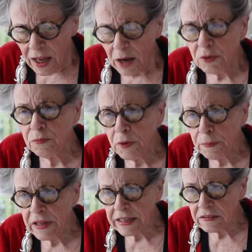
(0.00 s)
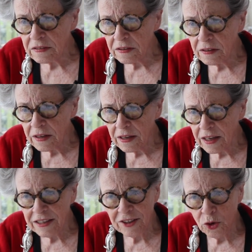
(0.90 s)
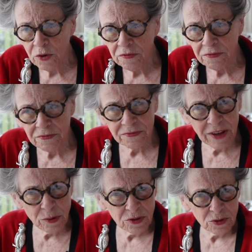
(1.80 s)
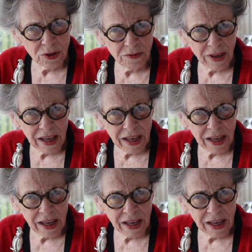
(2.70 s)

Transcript: I was perplexed. I didn't know if they were sort of